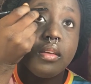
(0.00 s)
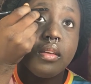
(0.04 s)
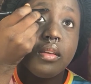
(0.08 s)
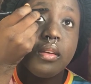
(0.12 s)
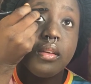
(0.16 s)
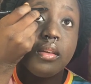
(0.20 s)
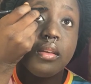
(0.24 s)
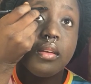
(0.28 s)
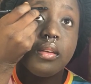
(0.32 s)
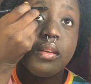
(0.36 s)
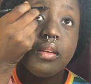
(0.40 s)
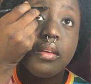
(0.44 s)
when it
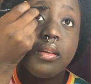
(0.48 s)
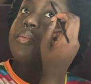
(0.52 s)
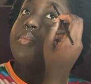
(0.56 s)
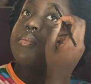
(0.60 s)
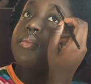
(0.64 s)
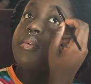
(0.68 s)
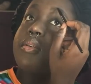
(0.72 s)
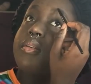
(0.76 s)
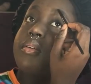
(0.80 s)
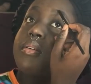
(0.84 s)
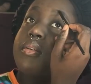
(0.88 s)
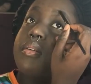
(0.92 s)
comes to my
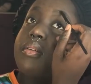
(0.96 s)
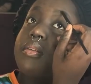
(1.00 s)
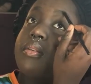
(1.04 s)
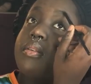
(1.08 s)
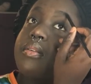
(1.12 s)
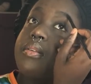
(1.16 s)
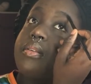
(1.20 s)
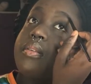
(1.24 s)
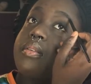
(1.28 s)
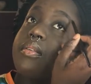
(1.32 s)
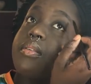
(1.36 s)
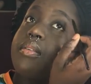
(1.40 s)

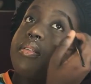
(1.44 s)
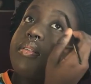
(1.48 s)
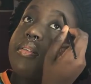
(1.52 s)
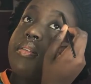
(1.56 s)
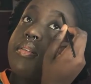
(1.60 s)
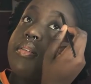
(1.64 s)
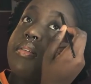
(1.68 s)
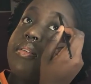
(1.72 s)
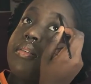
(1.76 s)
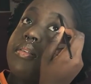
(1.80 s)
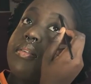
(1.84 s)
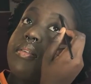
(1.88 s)
eyebrows and how I
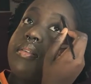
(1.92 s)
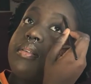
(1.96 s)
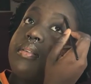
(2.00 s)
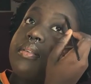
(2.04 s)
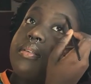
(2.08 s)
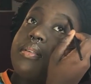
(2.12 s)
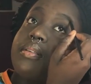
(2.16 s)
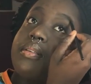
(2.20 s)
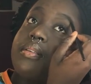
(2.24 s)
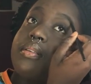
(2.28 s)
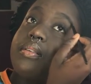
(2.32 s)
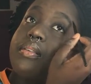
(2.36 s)
do
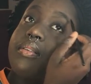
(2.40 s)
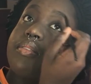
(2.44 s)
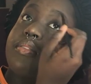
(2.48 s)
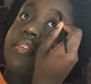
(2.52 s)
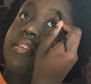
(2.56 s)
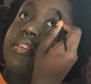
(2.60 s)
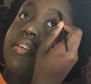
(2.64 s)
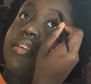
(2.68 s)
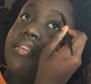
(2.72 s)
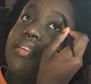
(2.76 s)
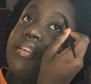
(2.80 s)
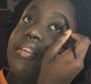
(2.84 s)

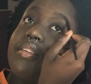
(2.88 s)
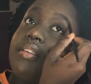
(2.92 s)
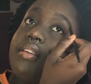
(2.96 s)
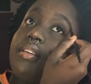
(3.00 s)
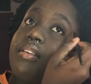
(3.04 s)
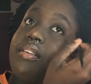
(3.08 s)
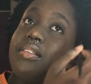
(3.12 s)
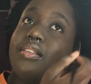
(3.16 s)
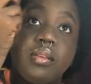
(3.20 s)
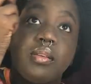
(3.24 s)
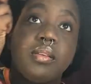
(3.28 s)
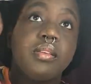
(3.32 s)
them. So if you
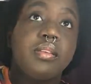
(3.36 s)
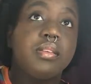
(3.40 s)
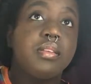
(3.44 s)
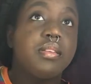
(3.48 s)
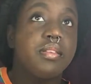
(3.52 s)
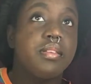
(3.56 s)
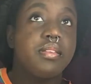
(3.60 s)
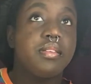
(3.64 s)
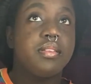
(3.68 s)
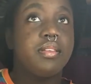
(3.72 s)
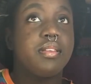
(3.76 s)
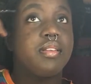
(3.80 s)
guys want me to
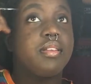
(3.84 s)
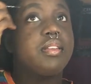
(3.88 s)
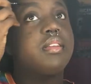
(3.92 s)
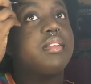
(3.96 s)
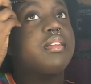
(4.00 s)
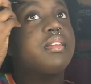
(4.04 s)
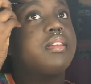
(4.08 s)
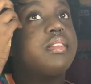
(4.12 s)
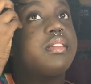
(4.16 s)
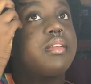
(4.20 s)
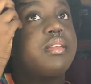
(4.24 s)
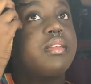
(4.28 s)
do a
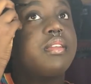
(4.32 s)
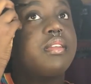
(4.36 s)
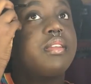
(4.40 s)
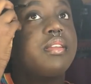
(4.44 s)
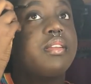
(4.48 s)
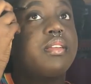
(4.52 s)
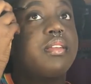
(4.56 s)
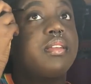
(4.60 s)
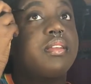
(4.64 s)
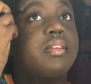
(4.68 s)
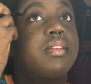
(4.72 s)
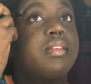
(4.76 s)
video on how I
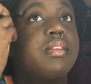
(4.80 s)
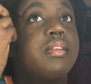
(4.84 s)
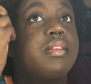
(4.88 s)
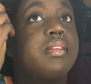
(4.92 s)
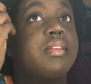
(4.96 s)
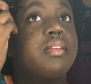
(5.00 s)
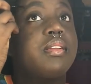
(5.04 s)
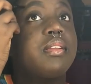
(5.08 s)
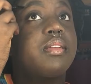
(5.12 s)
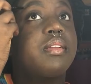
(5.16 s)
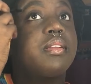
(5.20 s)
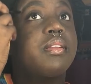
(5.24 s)
specifically do